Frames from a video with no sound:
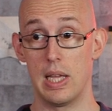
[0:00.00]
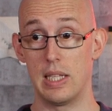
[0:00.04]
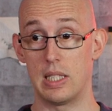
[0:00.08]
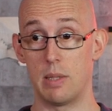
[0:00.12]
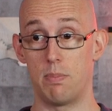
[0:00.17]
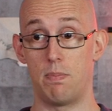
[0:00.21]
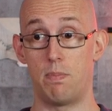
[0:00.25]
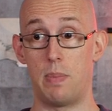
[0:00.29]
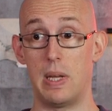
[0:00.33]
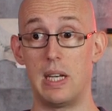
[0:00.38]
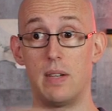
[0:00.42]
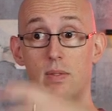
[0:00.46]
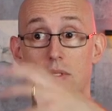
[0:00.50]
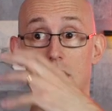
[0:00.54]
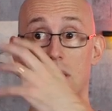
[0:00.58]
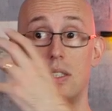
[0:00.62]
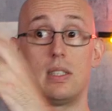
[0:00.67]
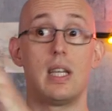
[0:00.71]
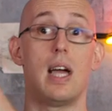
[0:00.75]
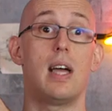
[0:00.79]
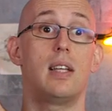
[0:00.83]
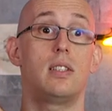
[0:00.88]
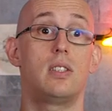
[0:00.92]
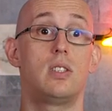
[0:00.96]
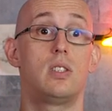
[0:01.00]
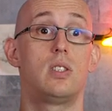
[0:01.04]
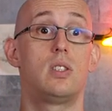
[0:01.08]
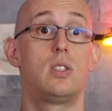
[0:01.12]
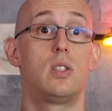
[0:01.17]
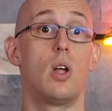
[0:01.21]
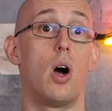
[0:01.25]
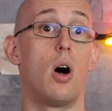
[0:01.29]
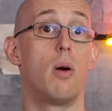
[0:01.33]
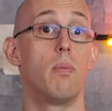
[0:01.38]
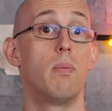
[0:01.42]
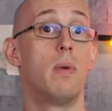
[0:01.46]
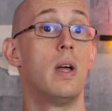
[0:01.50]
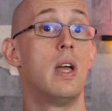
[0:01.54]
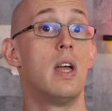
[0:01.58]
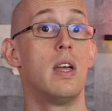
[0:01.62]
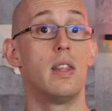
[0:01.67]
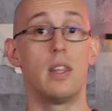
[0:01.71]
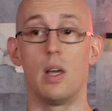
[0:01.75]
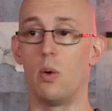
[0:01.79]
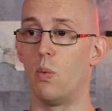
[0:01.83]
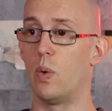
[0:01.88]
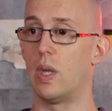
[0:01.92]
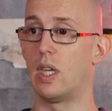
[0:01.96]
it's a bit of detached DOM
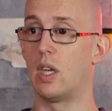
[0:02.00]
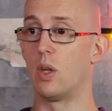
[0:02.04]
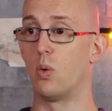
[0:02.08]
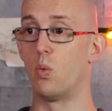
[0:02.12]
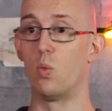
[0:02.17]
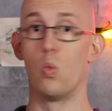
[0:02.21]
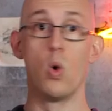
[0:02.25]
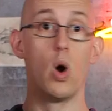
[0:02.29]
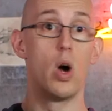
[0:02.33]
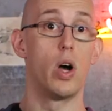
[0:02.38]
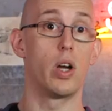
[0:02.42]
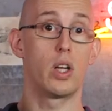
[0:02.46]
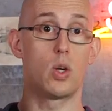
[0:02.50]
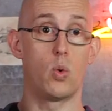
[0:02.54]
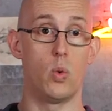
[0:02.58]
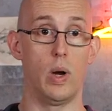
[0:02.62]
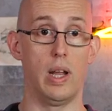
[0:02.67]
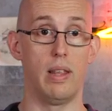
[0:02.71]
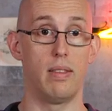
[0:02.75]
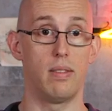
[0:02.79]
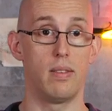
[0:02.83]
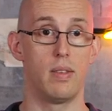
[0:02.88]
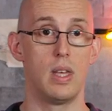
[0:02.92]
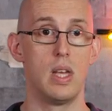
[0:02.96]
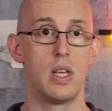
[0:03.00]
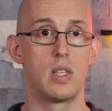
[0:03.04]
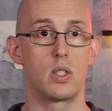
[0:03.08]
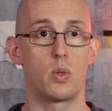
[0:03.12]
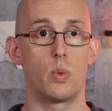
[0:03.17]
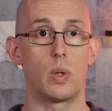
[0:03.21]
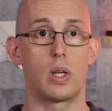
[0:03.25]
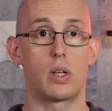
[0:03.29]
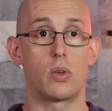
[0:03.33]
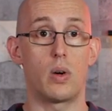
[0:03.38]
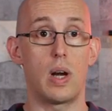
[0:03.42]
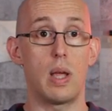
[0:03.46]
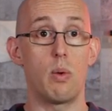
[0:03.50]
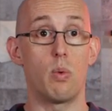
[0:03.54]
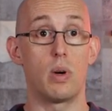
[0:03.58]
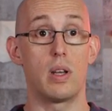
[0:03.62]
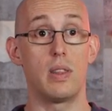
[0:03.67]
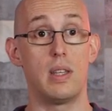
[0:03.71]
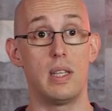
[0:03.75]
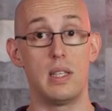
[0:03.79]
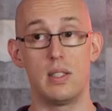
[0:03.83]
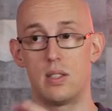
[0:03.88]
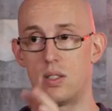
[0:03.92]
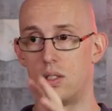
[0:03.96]
that we can work with. So we create one of
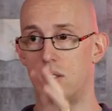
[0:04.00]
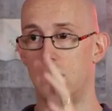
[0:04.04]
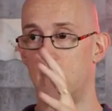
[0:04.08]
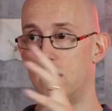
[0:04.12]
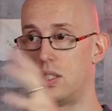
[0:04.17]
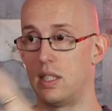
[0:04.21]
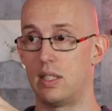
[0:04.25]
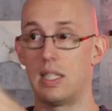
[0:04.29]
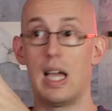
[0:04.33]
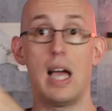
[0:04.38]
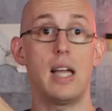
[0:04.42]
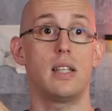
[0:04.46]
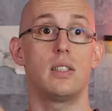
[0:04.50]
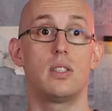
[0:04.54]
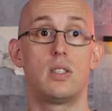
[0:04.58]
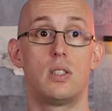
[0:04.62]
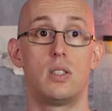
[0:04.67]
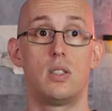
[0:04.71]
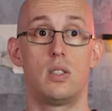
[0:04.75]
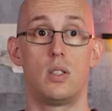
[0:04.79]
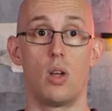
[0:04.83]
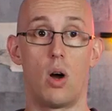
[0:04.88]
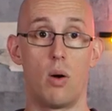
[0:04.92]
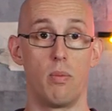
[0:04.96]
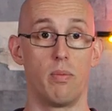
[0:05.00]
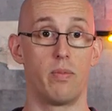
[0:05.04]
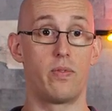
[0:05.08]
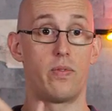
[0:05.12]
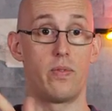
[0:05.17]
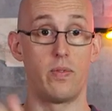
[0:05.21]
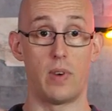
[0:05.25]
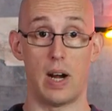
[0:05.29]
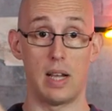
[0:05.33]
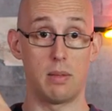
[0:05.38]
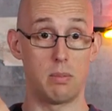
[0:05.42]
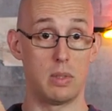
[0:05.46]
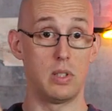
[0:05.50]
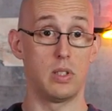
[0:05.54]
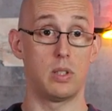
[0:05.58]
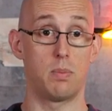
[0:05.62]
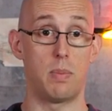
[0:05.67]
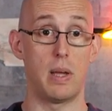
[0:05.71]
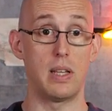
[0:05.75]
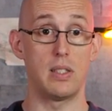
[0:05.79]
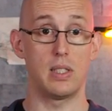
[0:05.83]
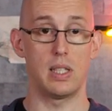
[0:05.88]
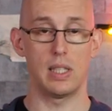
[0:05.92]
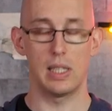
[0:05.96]
these detached DOM fragments,
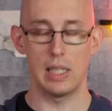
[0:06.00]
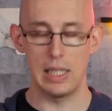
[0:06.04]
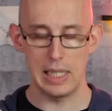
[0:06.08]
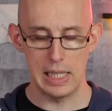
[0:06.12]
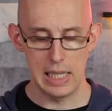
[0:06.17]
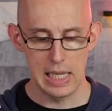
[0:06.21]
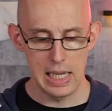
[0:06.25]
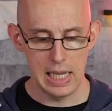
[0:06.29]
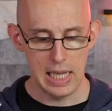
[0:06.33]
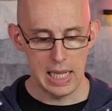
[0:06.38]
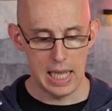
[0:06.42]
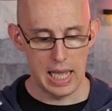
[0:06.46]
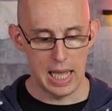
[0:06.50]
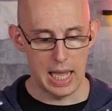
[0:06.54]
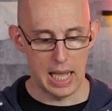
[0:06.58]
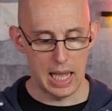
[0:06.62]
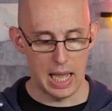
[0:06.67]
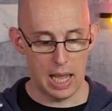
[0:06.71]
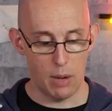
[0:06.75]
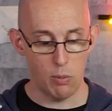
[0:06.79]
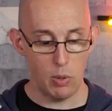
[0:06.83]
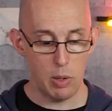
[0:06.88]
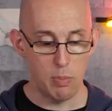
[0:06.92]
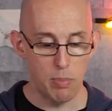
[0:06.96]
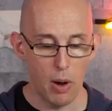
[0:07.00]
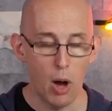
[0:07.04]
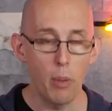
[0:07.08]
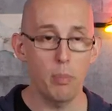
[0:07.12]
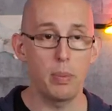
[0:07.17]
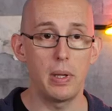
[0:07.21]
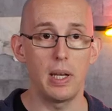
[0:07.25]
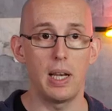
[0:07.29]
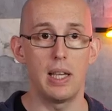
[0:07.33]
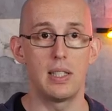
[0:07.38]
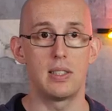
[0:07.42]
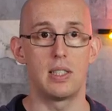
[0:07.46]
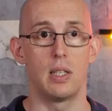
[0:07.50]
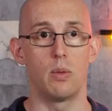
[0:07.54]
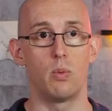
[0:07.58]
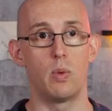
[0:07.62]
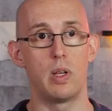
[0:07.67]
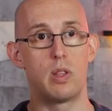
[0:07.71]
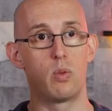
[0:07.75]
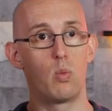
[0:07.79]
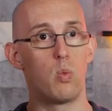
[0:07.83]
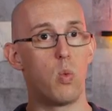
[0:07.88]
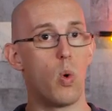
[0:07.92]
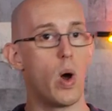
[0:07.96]
basically, uh, and we populate it
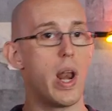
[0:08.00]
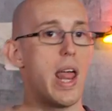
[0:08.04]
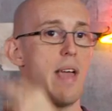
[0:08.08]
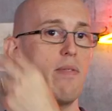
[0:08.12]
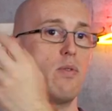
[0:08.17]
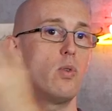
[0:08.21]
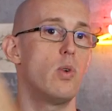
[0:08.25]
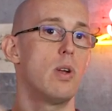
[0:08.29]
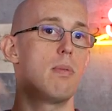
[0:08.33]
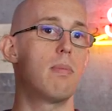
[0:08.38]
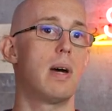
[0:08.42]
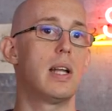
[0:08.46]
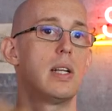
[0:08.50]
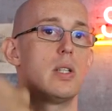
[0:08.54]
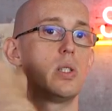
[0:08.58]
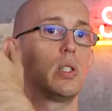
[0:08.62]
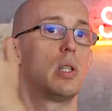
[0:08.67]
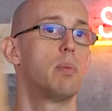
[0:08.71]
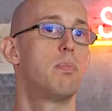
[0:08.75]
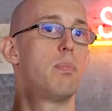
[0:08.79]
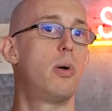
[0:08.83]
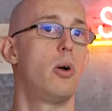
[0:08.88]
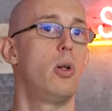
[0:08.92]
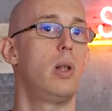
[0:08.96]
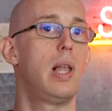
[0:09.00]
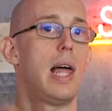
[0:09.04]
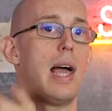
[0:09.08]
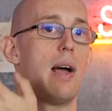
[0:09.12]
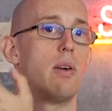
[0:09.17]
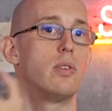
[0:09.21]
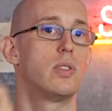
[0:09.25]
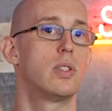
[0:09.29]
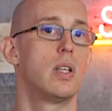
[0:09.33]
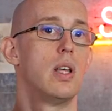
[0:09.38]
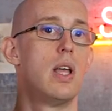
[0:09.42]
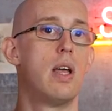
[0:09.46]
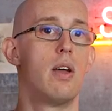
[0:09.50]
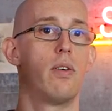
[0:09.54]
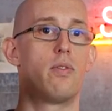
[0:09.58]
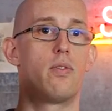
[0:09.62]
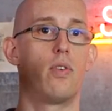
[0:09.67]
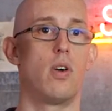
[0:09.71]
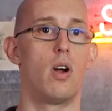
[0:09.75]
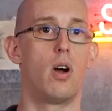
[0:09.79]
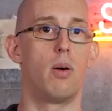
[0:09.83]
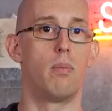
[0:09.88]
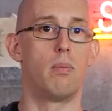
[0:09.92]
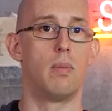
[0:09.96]
with whatever we manage to pull out
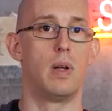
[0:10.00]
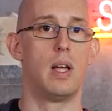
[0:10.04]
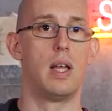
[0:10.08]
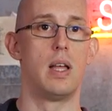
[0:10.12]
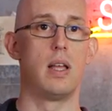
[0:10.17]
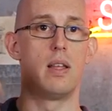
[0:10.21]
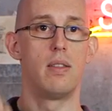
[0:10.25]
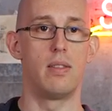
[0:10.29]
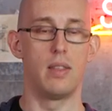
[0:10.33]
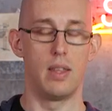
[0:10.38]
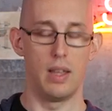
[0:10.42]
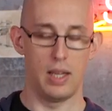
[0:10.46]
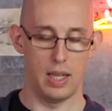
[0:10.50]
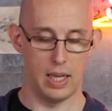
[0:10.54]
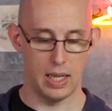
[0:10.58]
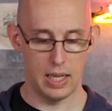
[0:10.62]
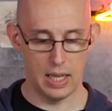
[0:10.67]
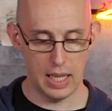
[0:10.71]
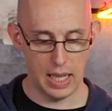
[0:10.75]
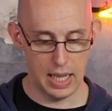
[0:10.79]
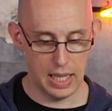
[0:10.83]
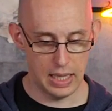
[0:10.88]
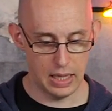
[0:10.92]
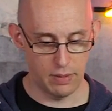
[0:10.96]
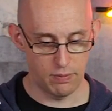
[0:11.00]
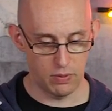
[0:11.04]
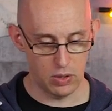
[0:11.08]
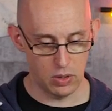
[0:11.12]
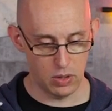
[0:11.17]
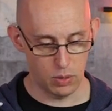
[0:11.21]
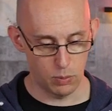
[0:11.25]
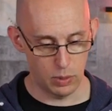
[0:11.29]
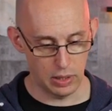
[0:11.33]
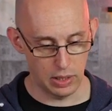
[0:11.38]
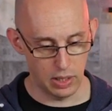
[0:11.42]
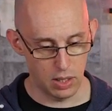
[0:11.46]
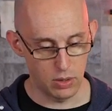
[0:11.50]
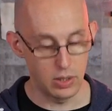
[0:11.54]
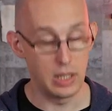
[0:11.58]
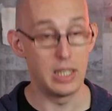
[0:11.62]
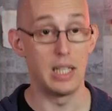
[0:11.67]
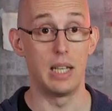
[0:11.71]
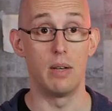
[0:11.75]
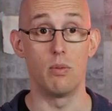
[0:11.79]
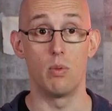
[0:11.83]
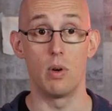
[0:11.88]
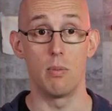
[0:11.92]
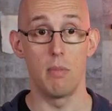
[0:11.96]
from the, uh, the view that we loaded
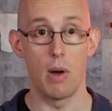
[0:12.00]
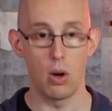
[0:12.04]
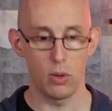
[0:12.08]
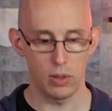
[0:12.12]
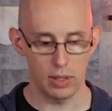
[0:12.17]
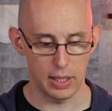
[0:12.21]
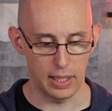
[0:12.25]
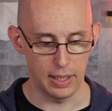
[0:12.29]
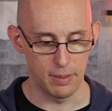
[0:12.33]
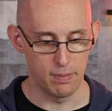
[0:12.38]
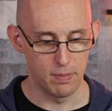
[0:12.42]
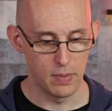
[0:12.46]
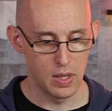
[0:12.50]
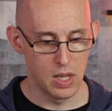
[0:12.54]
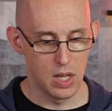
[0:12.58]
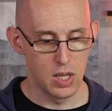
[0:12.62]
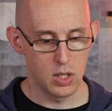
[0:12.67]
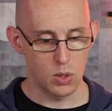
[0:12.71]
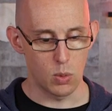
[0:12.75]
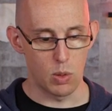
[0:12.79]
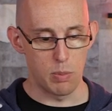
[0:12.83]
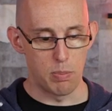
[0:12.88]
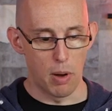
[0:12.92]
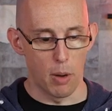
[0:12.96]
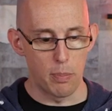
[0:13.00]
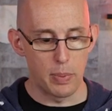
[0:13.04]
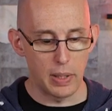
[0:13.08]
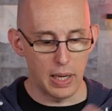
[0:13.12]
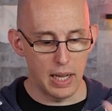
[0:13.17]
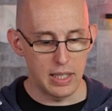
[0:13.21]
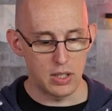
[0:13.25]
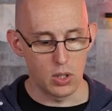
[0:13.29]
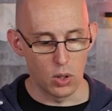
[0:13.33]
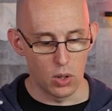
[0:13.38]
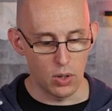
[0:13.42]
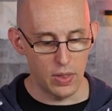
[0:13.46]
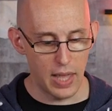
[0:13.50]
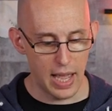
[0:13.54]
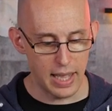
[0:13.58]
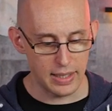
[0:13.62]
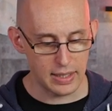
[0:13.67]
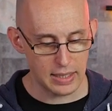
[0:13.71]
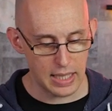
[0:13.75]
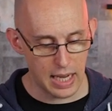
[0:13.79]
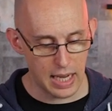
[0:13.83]
in remotely. So we populate all that,